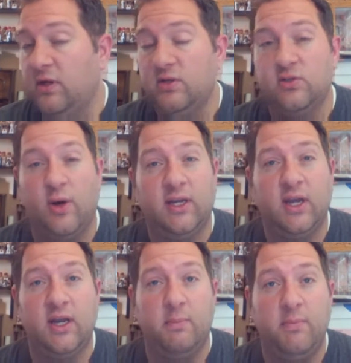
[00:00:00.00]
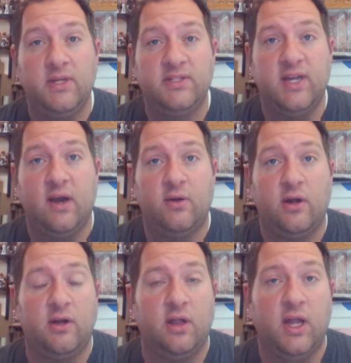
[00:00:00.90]
so I kind of missed out
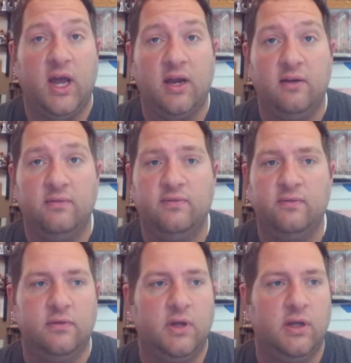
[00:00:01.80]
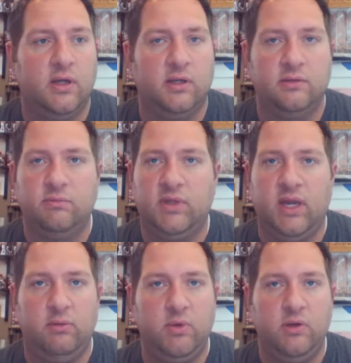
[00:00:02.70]
on a lot of
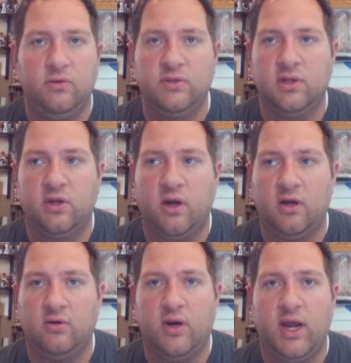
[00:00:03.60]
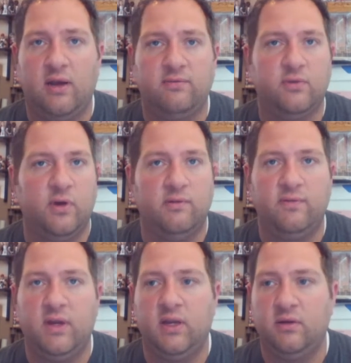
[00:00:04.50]
game used and autographed
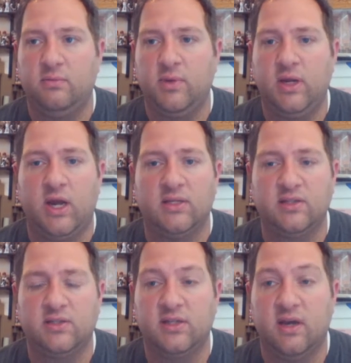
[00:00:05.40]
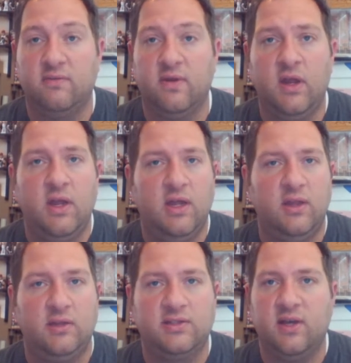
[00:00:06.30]
Griffey and Piazza stuff.
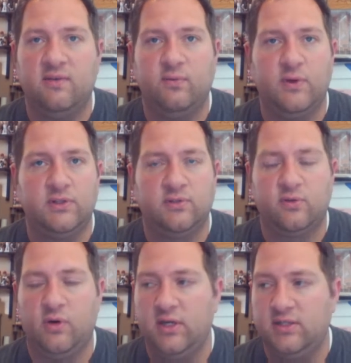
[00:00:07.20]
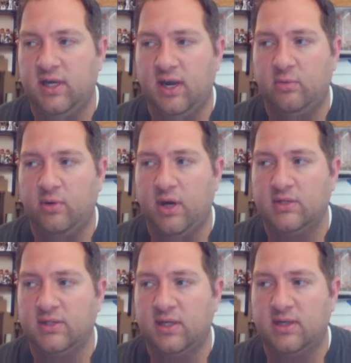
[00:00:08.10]
The stuff was crazy high
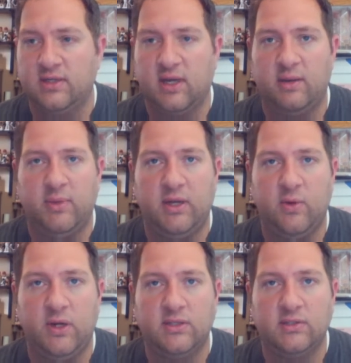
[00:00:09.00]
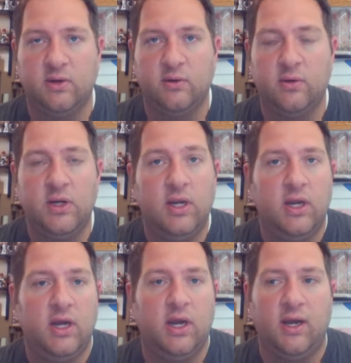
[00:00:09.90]
priced at the time anyways, so
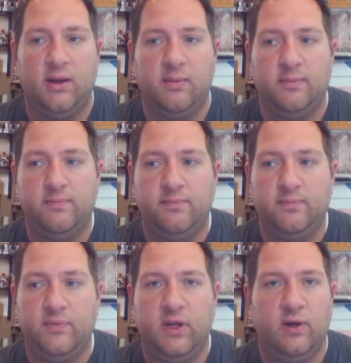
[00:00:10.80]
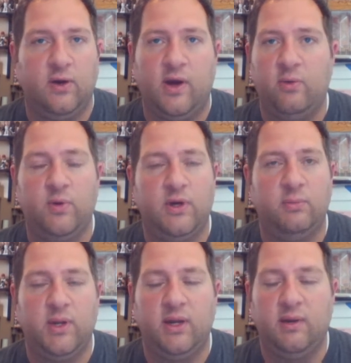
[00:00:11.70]
I wouldn't
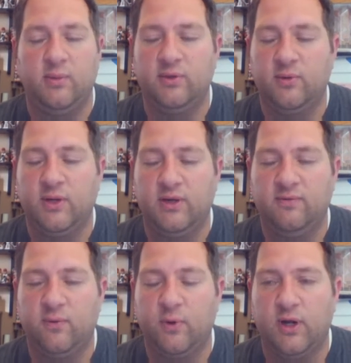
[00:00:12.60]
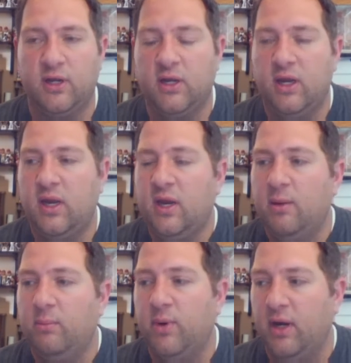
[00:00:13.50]
have been able to really afford it.
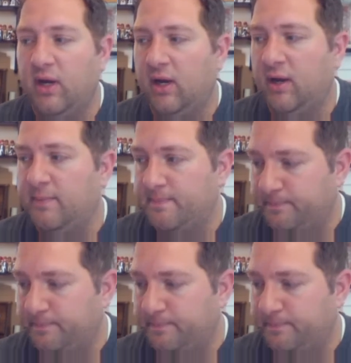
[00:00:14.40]
But